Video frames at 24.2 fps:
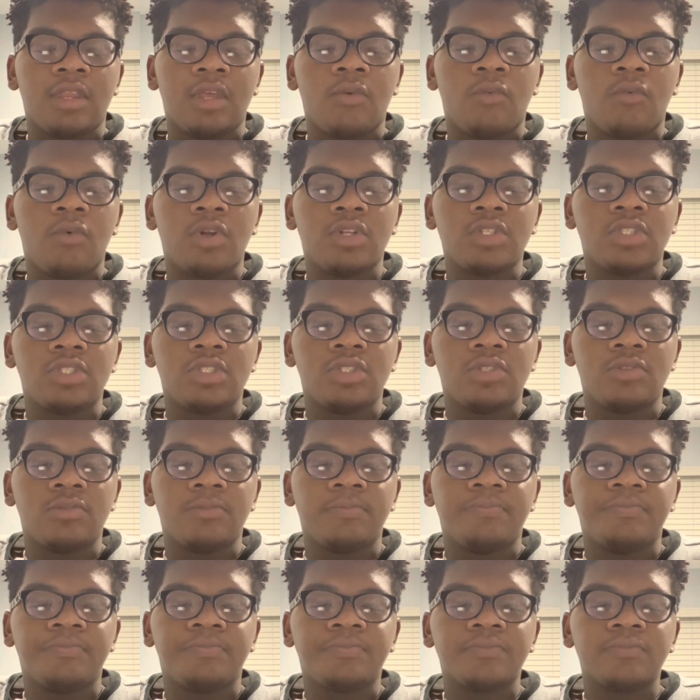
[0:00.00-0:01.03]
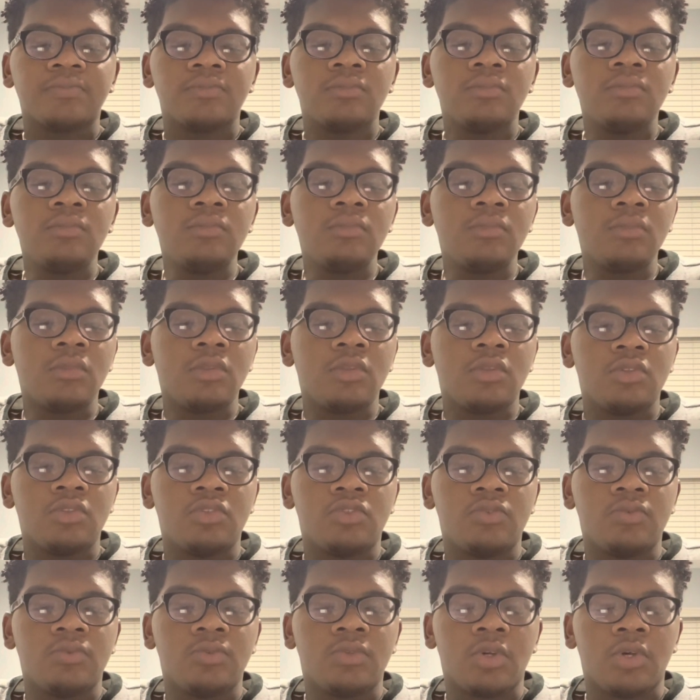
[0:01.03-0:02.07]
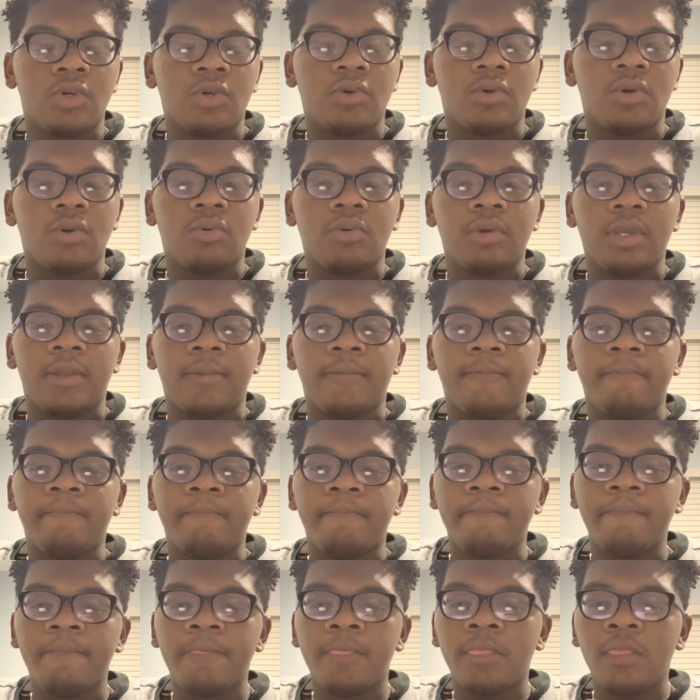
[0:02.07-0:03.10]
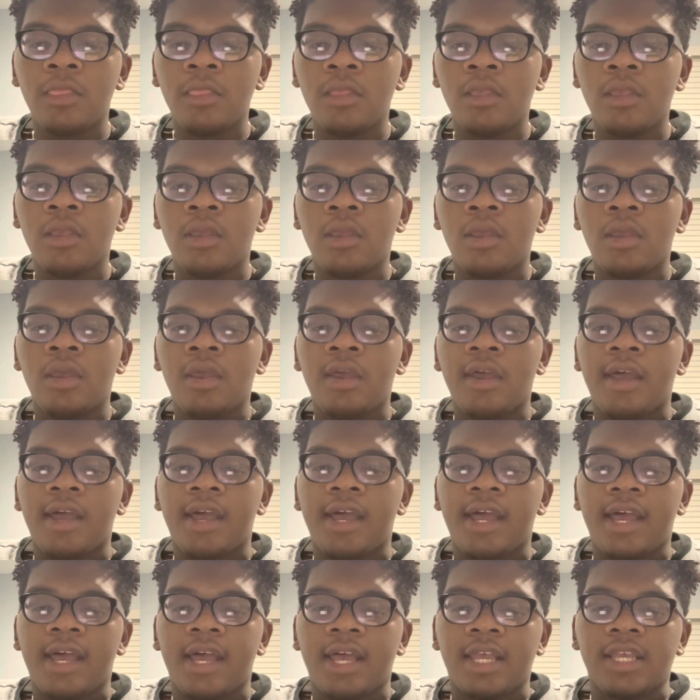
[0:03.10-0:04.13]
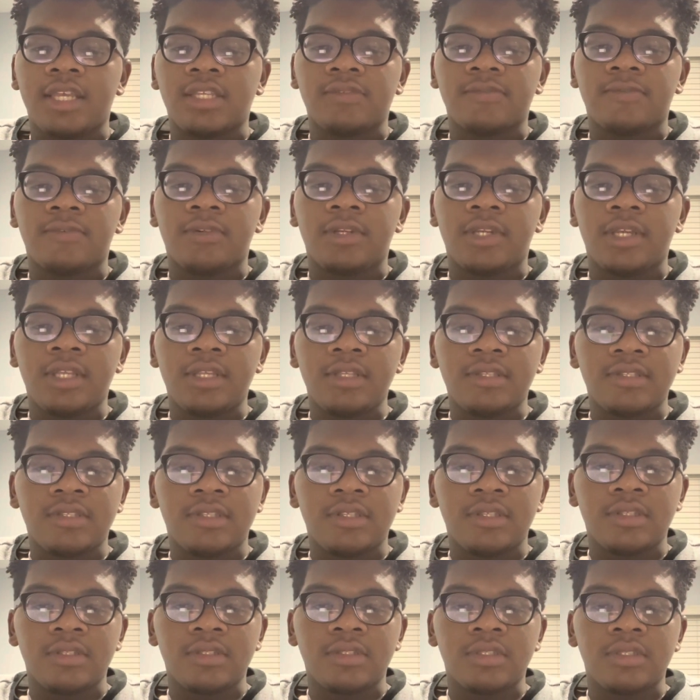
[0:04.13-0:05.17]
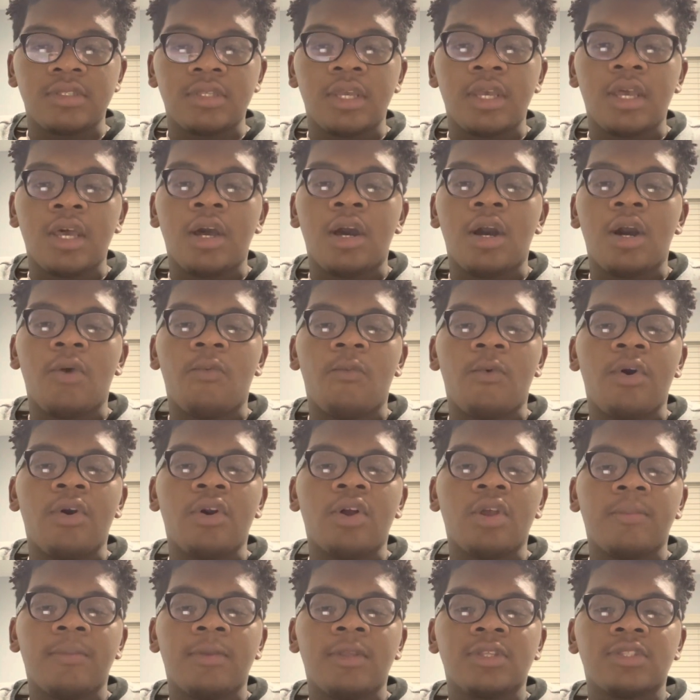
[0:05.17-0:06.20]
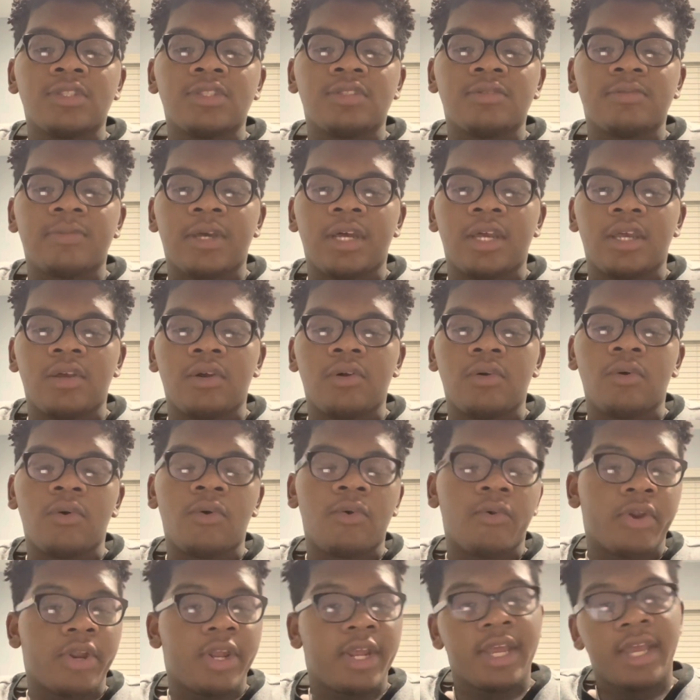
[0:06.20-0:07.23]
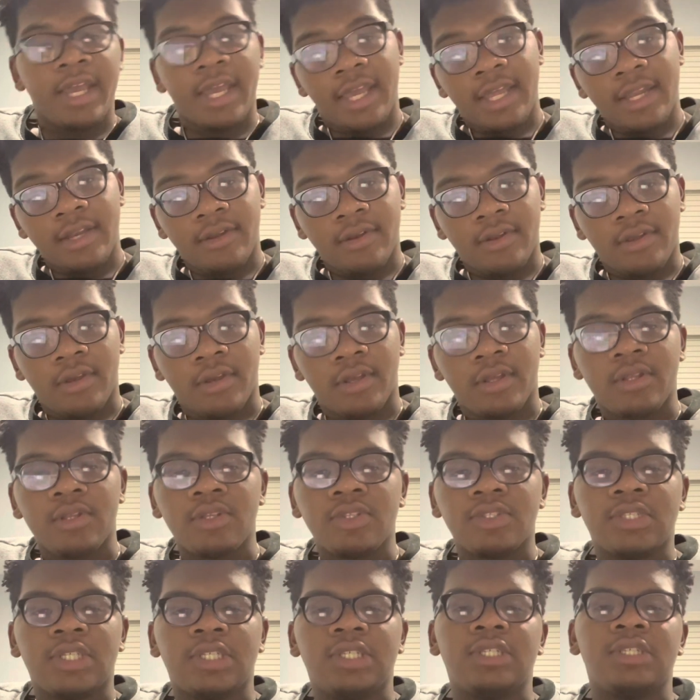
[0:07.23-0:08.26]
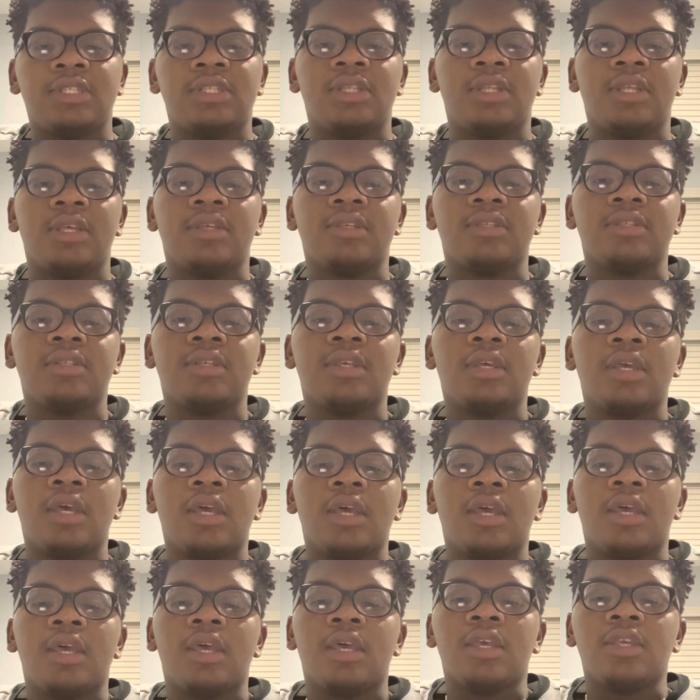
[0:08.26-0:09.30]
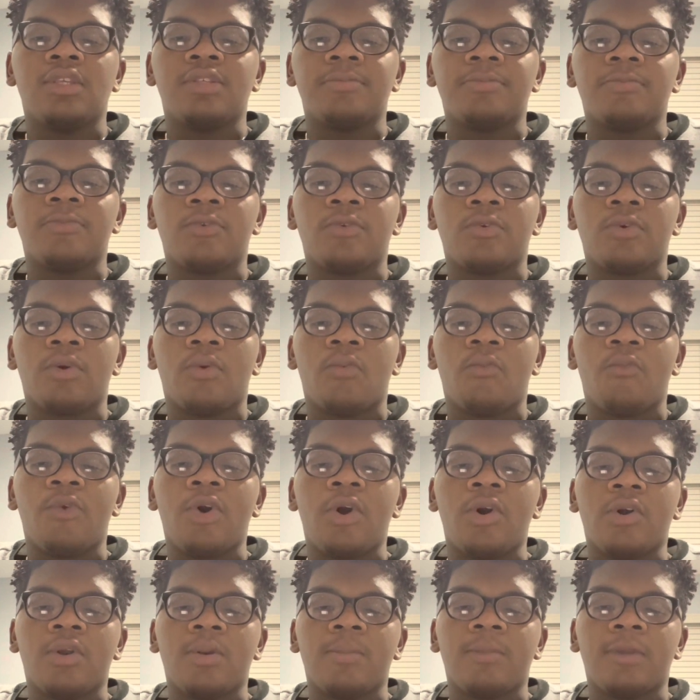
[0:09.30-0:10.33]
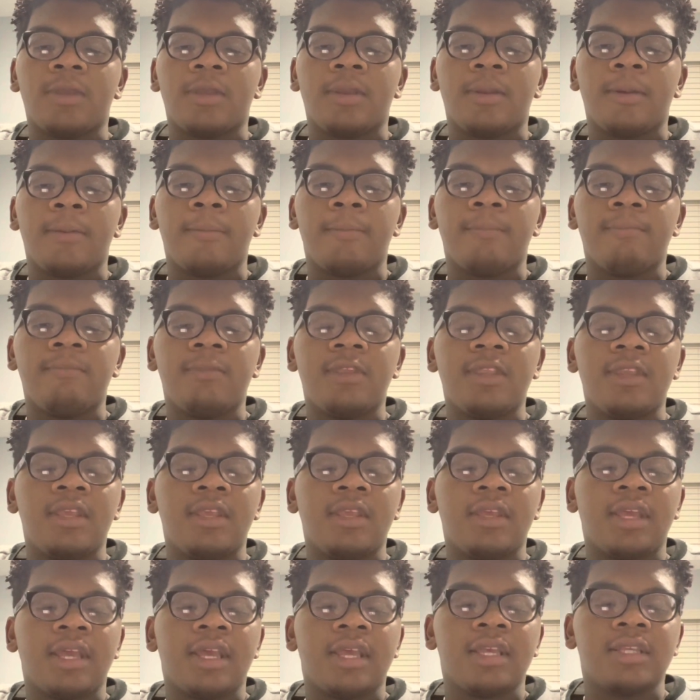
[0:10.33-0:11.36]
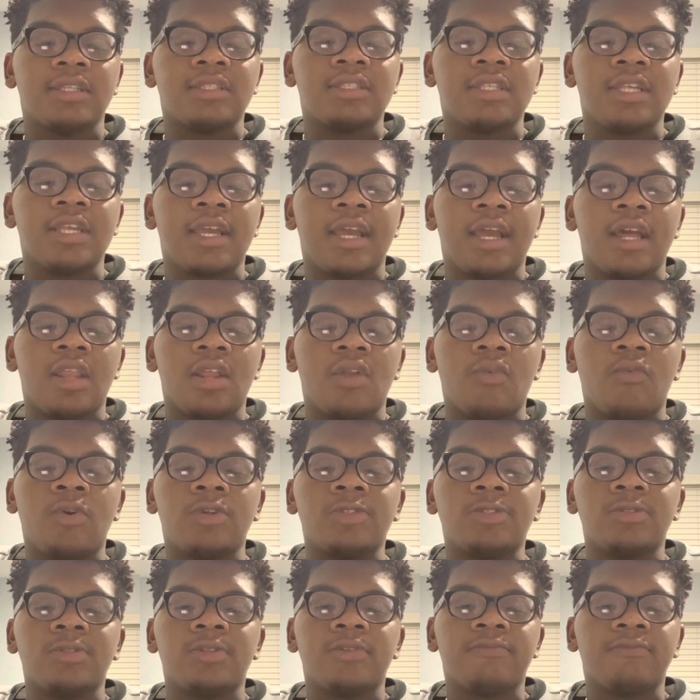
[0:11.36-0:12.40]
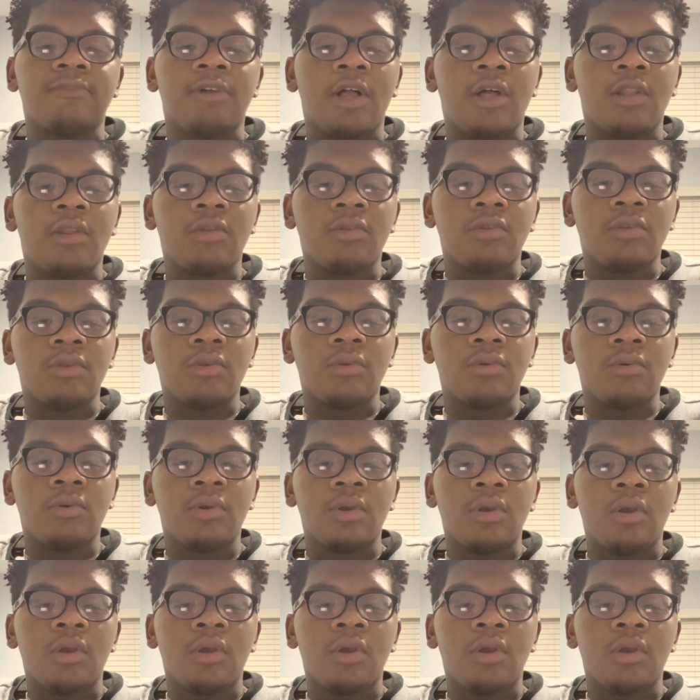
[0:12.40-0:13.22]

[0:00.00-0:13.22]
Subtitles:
want you to go away. As for instance, a welcoming smile or a head nod such as this is more welcoming, meaning as they either want you to follow you